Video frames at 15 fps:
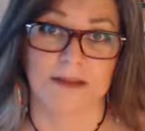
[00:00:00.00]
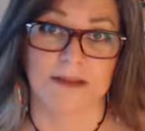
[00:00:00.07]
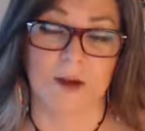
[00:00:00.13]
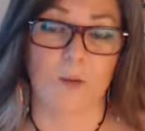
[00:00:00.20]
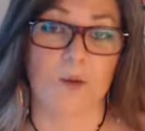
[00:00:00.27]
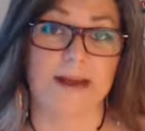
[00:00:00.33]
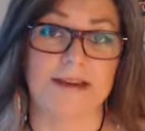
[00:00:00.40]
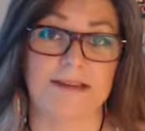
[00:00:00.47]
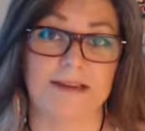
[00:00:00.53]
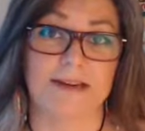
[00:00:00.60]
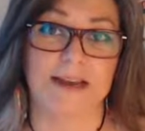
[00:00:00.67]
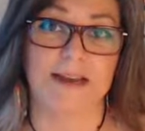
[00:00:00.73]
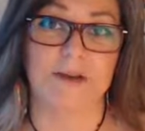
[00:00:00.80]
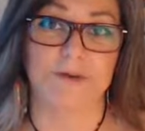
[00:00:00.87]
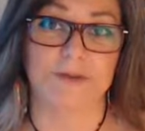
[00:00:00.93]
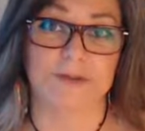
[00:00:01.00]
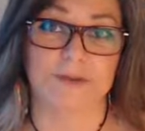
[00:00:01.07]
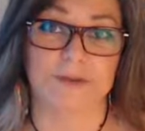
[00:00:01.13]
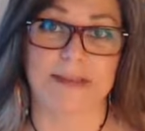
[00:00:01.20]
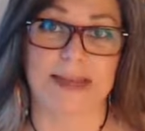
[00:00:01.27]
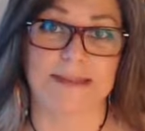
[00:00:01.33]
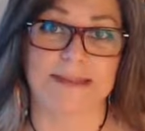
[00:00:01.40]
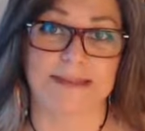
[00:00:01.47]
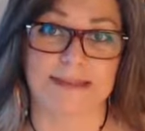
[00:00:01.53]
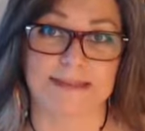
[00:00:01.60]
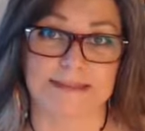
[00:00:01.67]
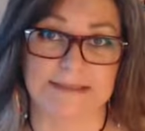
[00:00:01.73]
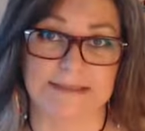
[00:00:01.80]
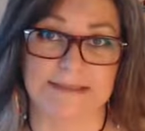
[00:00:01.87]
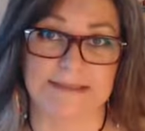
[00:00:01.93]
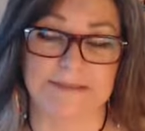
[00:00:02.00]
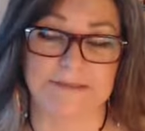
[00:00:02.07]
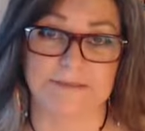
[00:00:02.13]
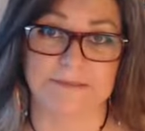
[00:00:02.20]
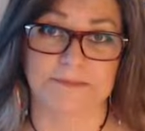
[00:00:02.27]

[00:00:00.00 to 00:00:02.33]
Now, why did I go through that list?